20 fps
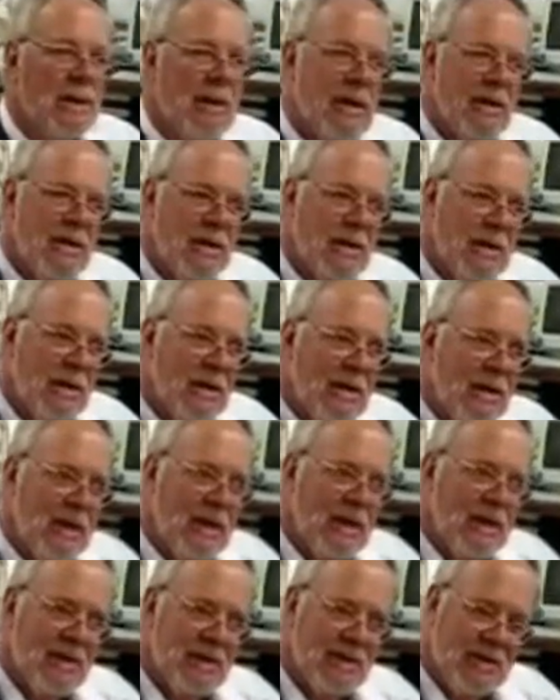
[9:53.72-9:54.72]
There
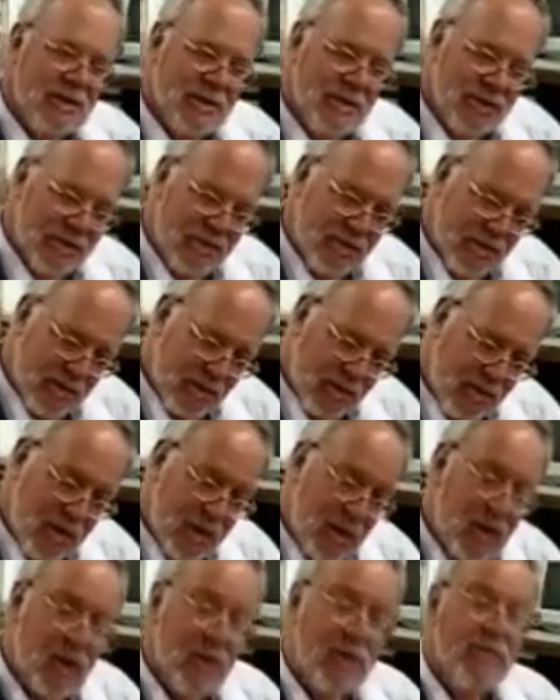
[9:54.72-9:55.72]
is
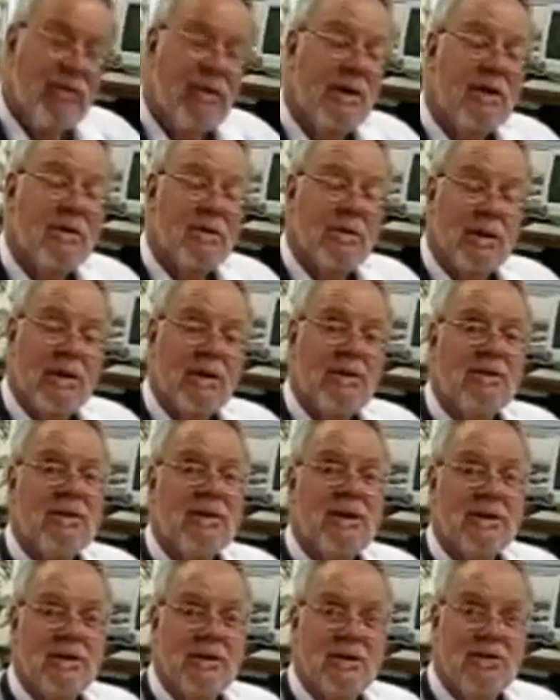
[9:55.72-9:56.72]
certainly a lot of
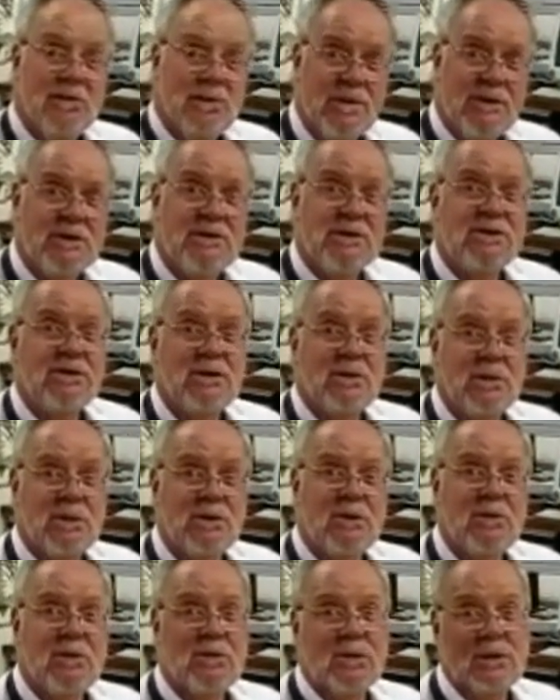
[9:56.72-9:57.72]
variability in the species that we
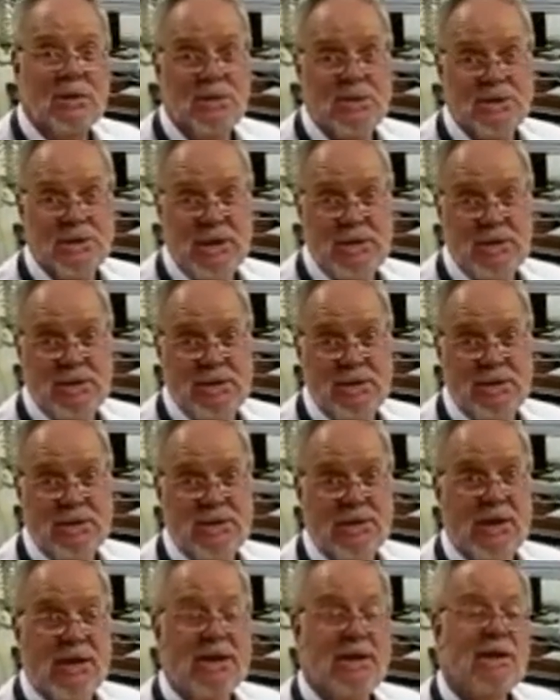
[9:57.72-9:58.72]
call Homo
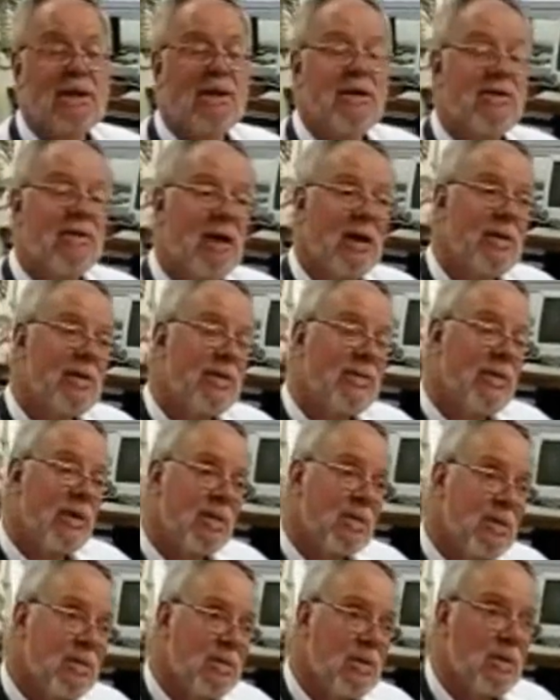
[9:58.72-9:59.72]
sapiens. And in the time of
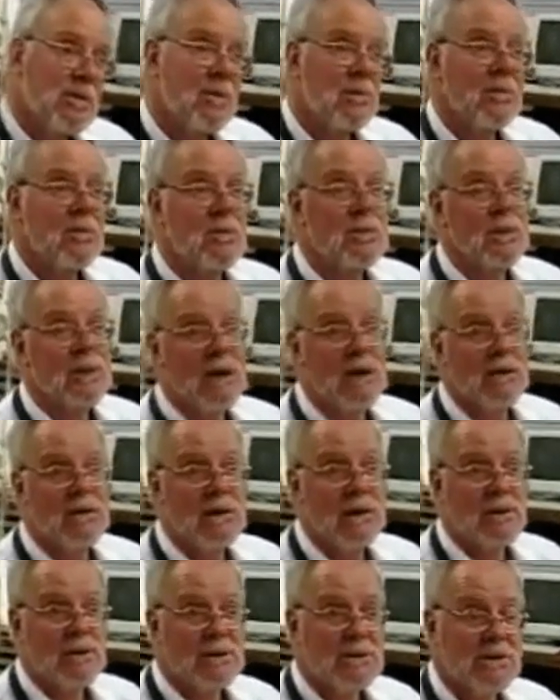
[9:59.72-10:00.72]
Robert Brum and
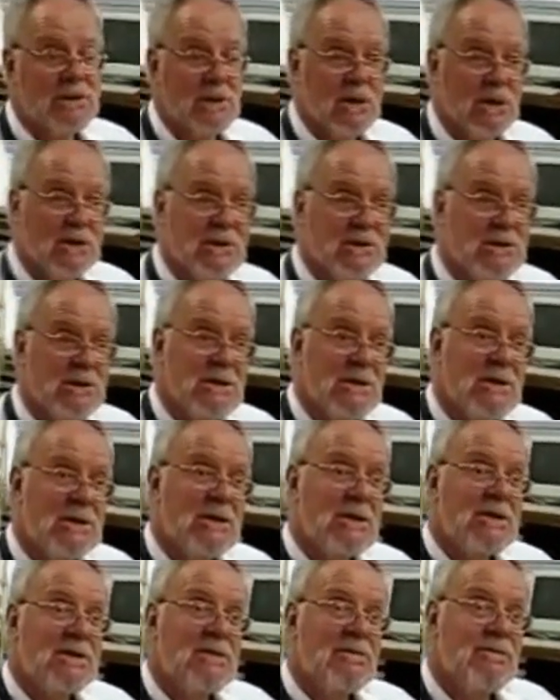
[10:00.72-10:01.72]
Raymond Dart,
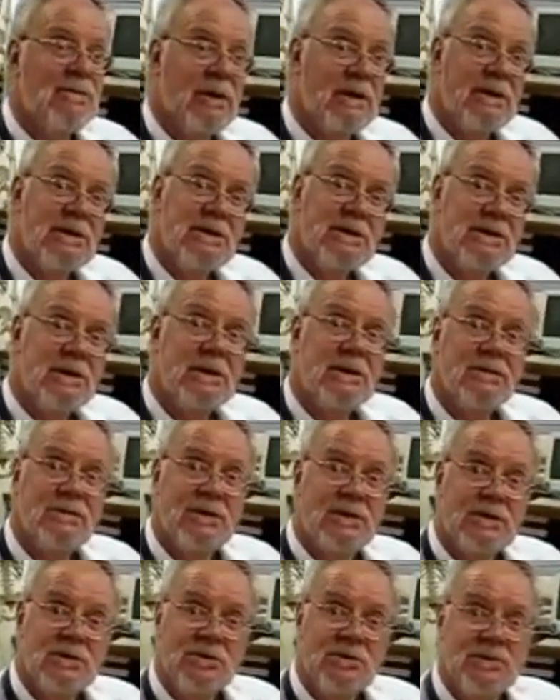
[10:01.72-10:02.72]
various
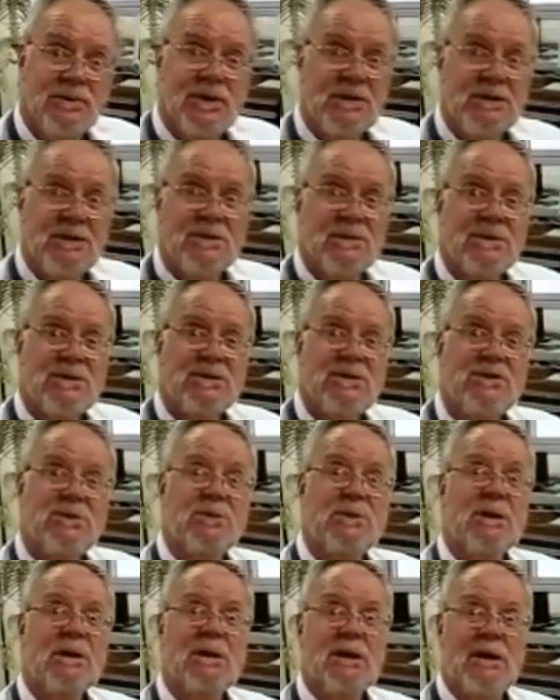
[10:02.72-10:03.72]
individual specimens were